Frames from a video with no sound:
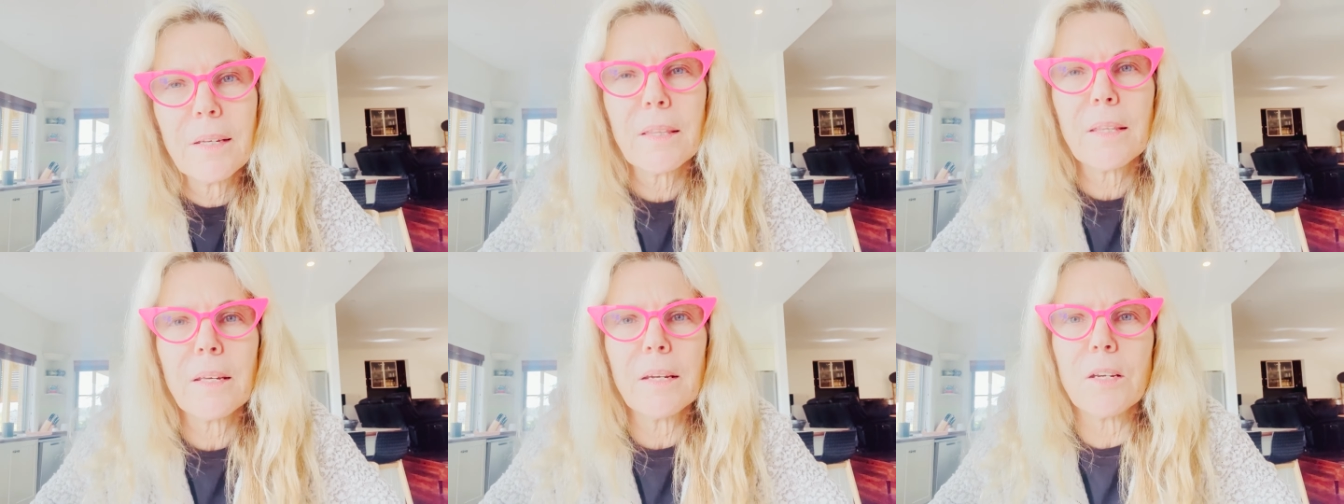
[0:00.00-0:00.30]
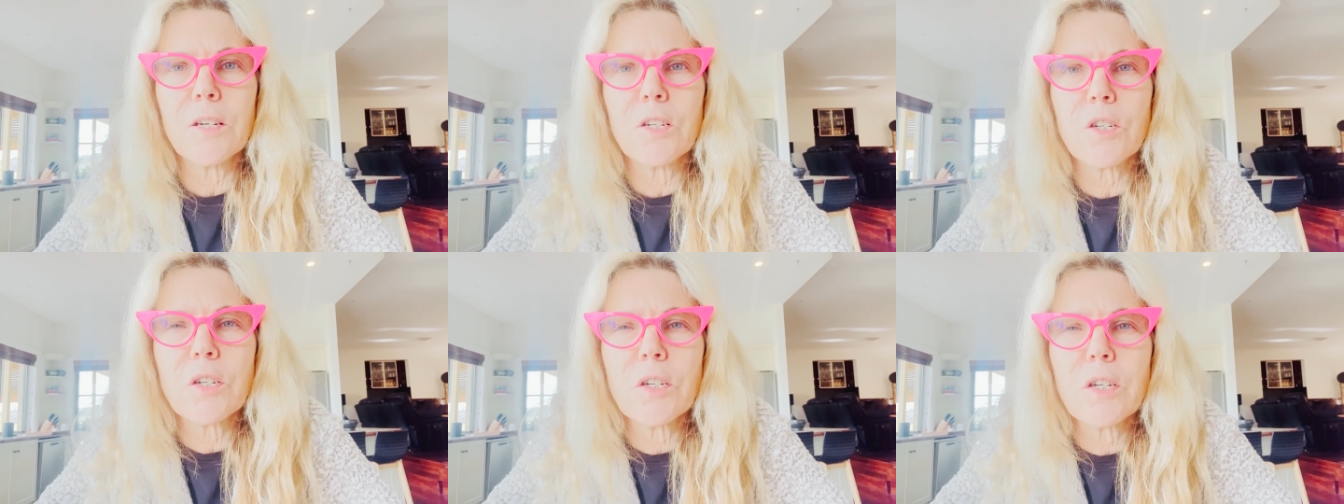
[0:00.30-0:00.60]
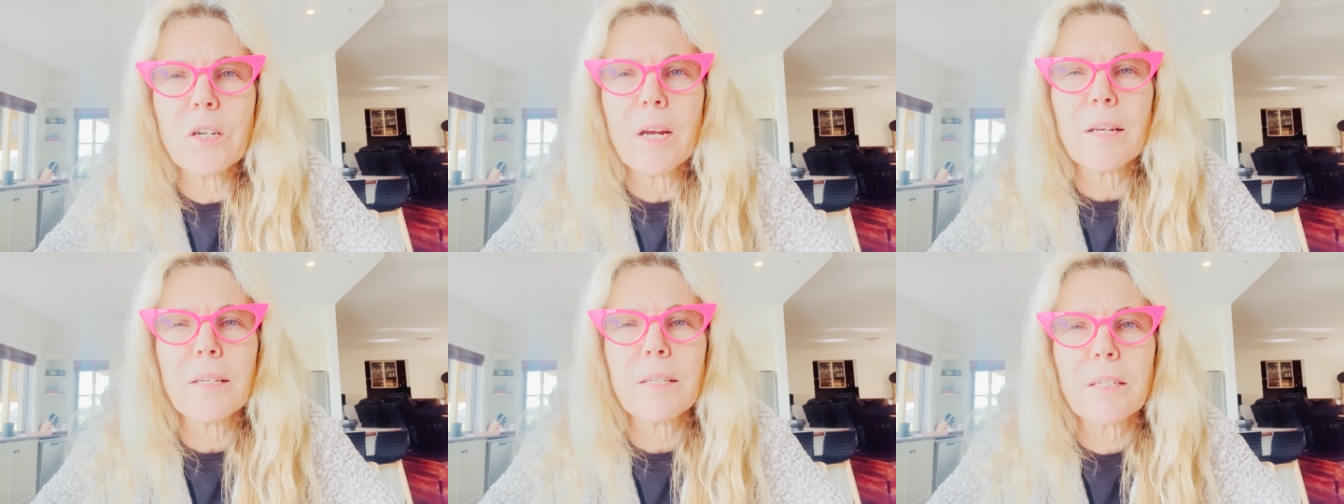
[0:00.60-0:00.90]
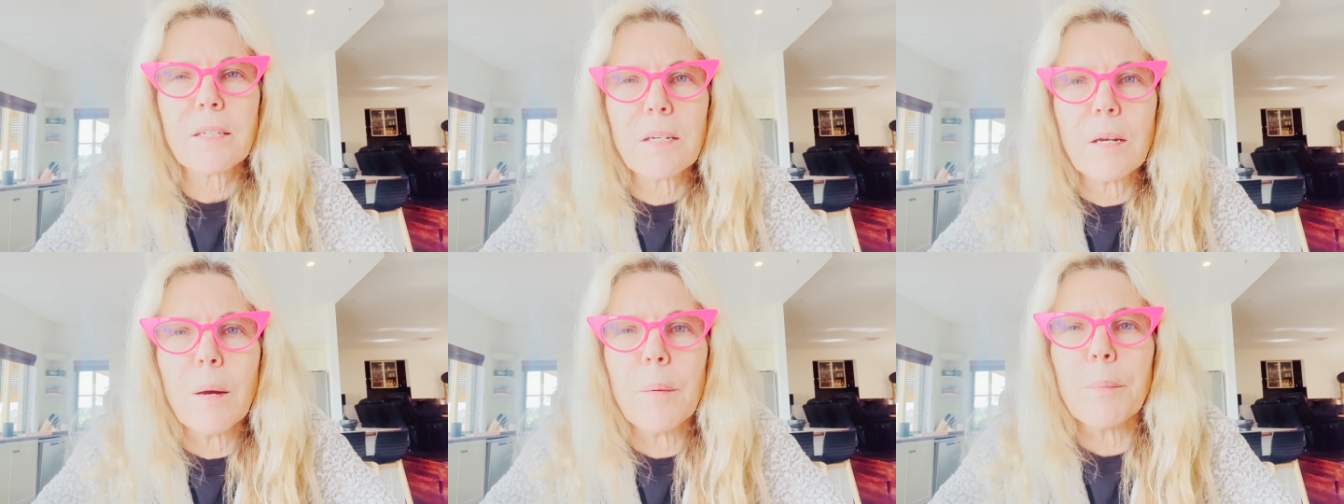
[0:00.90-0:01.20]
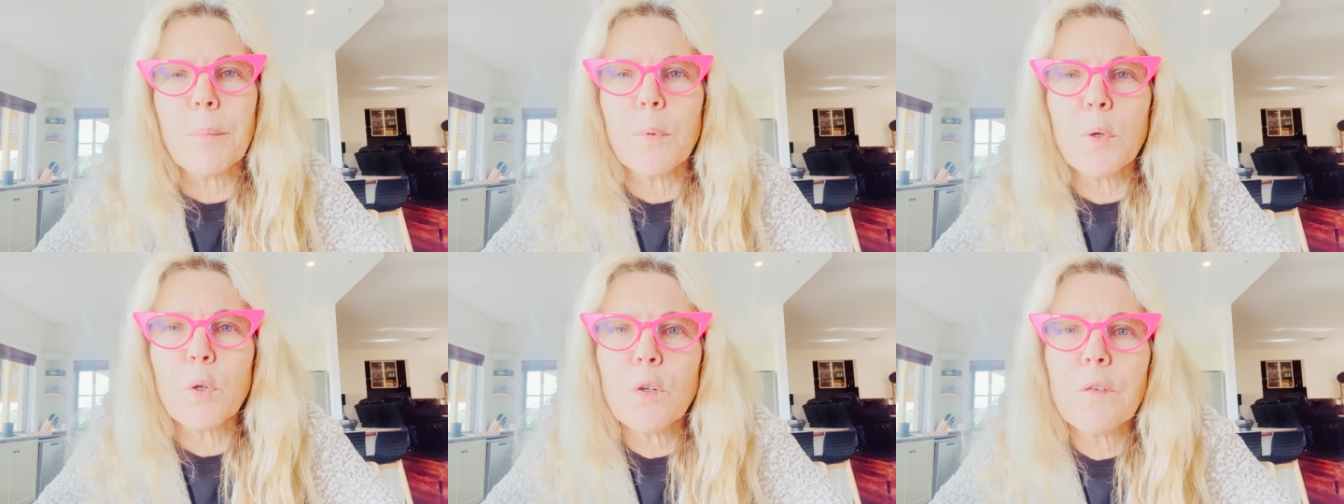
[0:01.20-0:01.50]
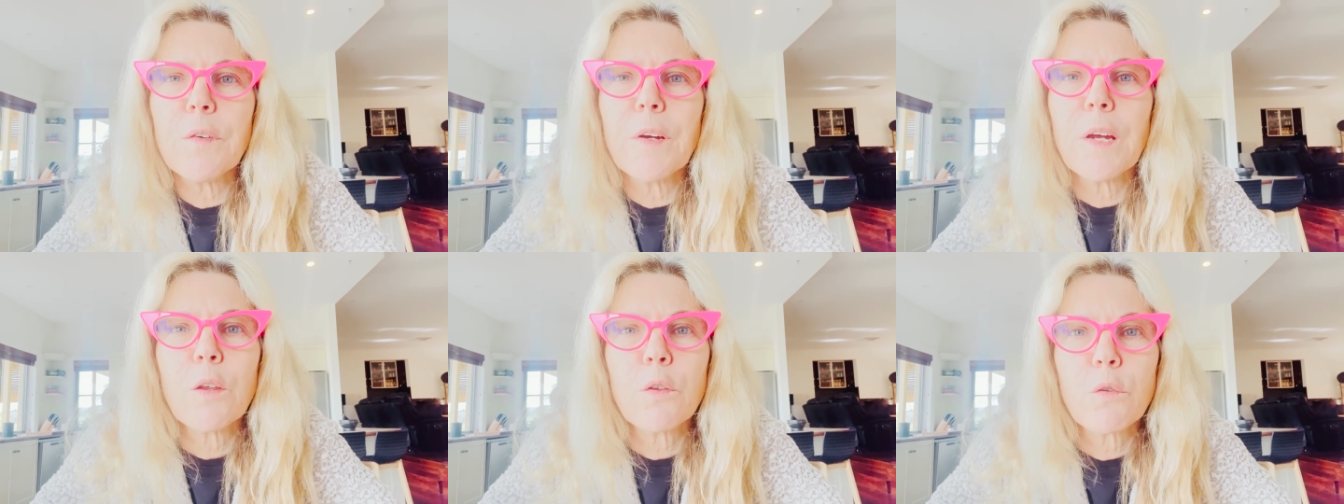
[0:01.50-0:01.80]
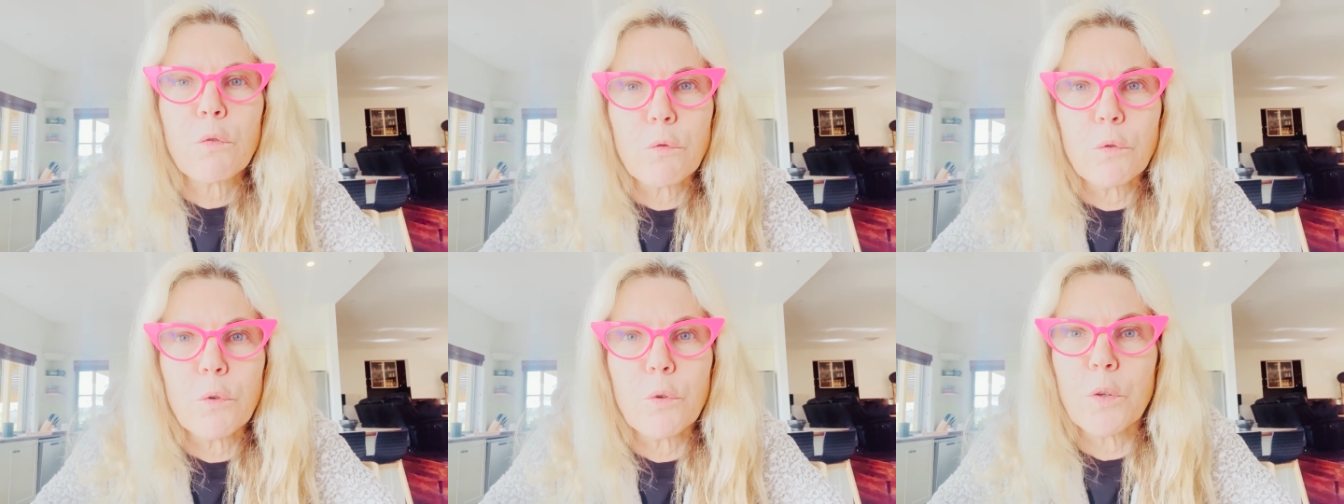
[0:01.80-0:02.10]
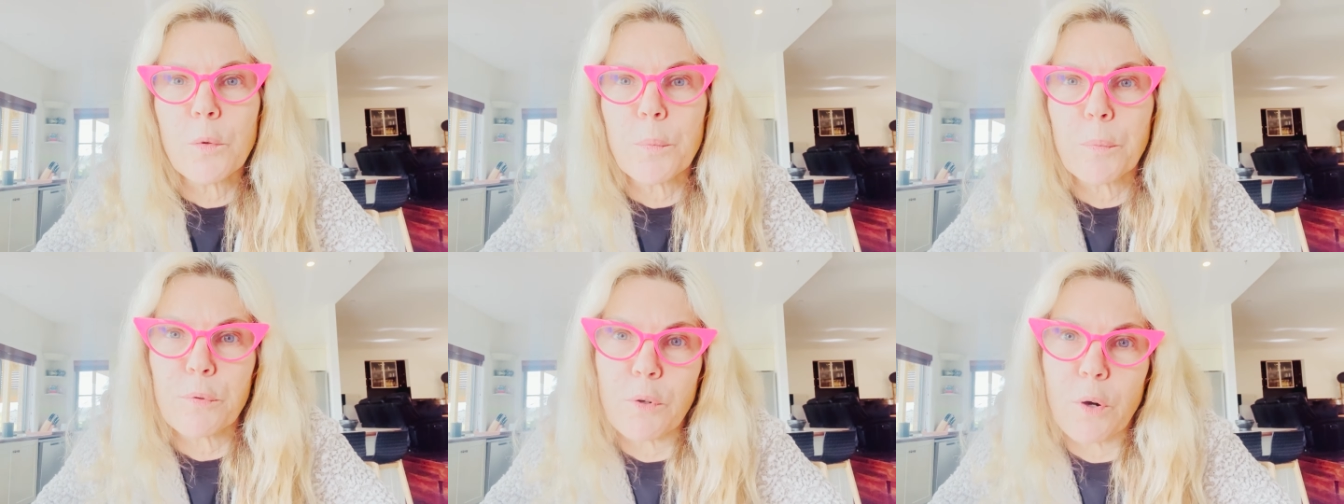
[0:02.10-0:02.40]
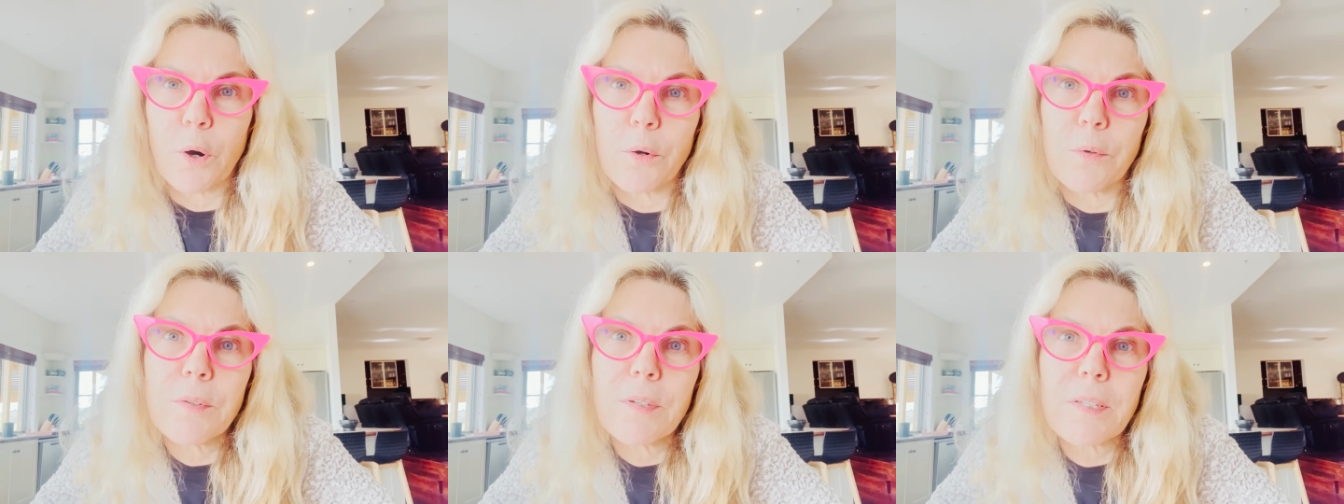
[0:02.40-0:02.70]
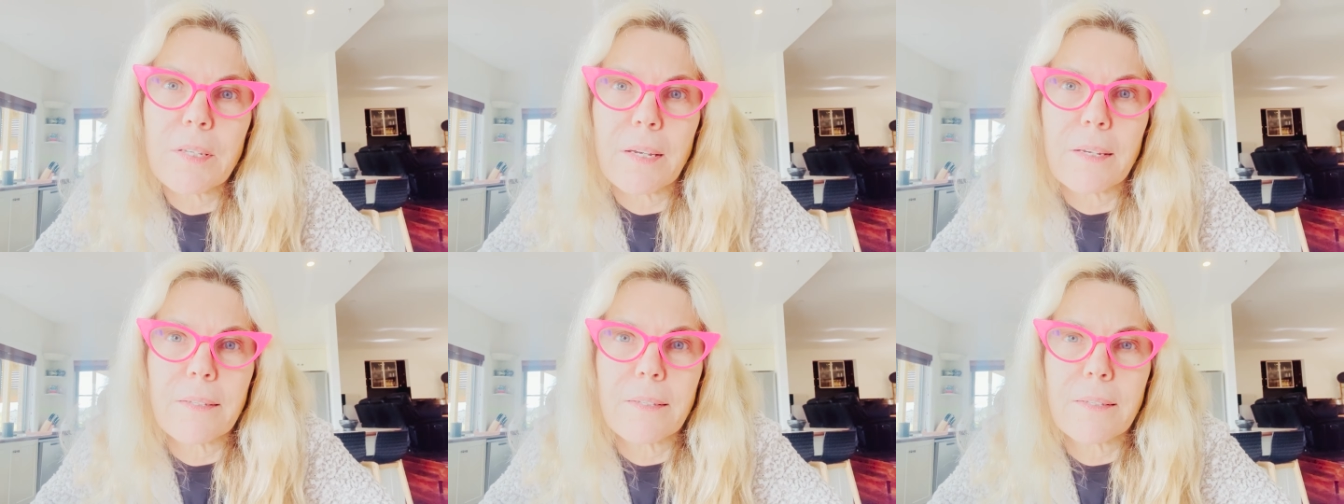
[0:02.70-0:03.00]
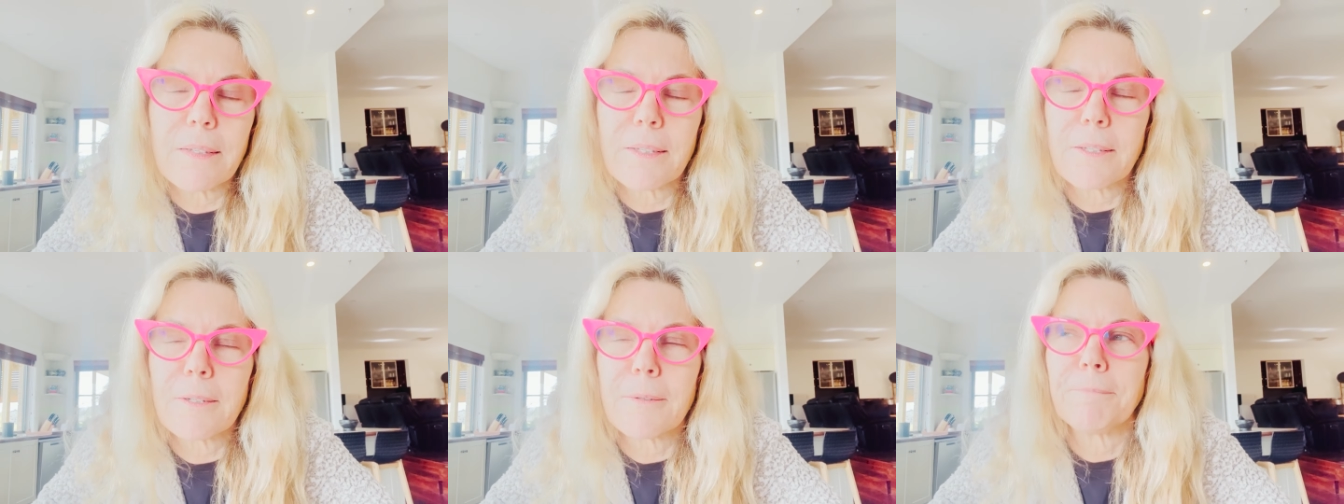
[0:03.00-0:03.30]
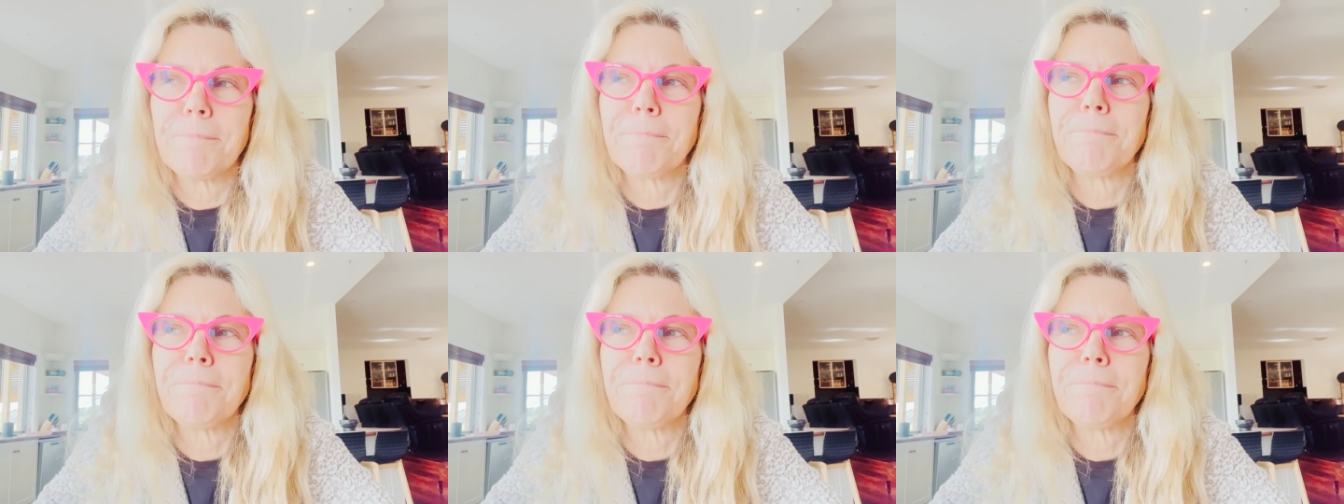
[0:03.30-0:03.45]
that you're just moving through the process.